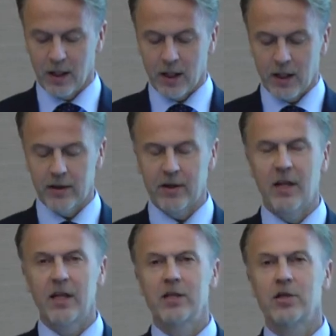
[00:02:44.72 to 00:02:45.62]
It
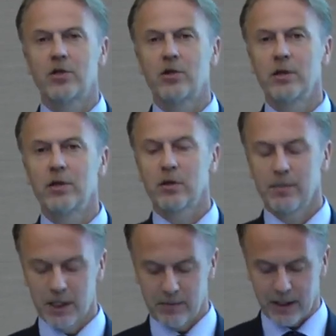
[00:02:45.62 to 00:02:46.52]
takes joint
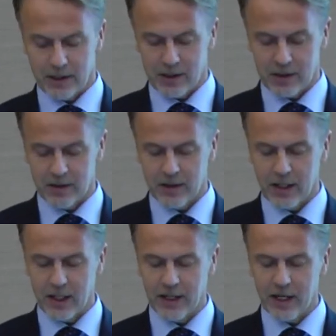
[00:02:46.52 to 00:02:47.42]
commitment
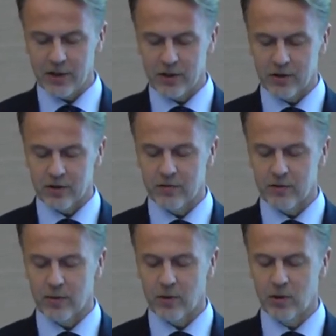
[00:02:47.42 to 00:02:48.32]
and action
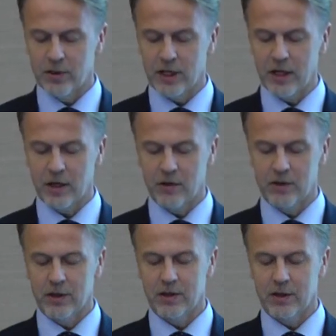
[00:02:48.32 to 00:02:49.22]
from all
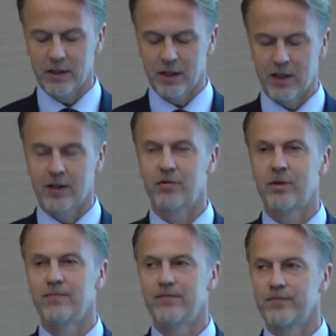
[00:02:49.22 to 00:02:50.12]
stakeholders in the country.
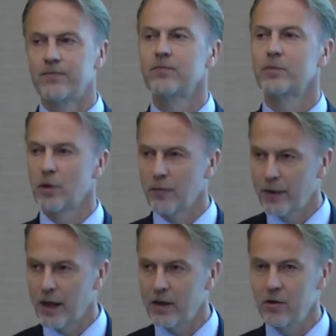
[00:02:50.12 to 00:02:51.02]
So
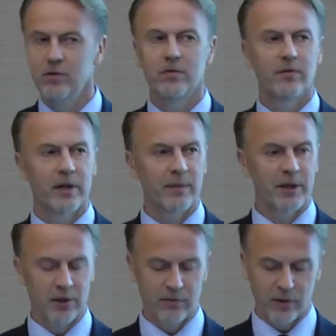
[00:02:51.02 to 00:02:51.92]
thank you very
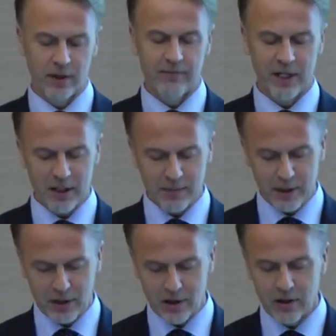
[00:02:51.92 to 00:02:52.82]
much for inviting
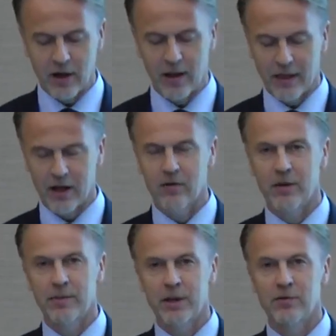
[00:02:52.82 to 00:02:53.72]
me here, and thank you
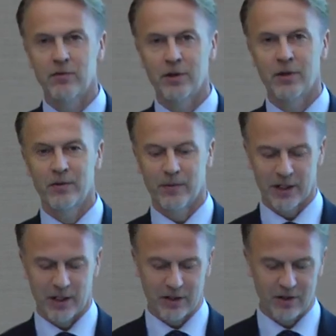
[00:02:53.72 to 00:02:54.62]
very much for your
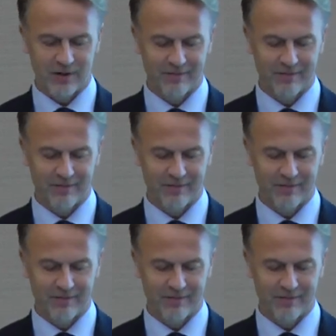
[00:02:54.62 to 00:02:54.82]
attention.